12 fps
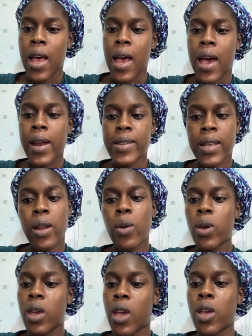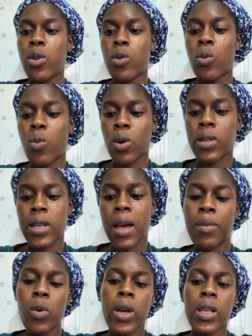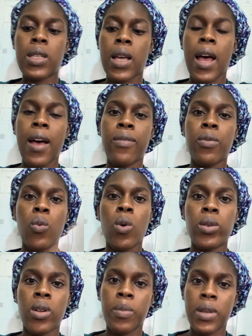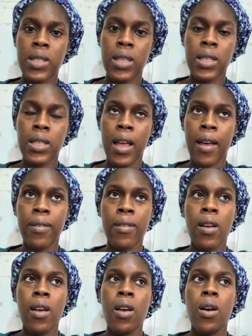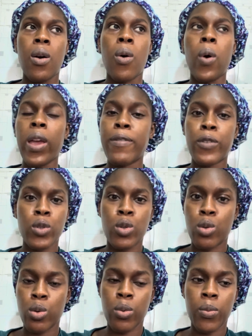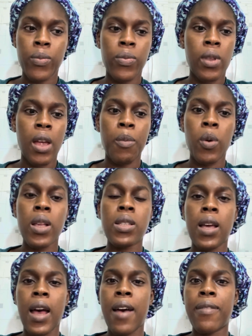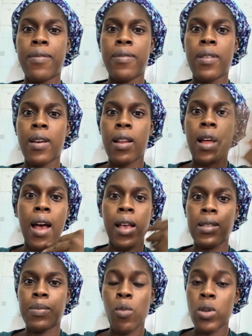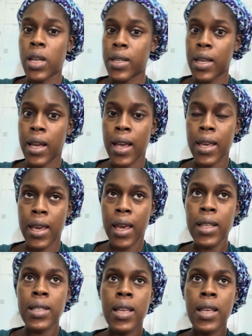I decided, okay, you know what? I'm not going to have one domestic staff or even 2. I'm going to have as much as I can get.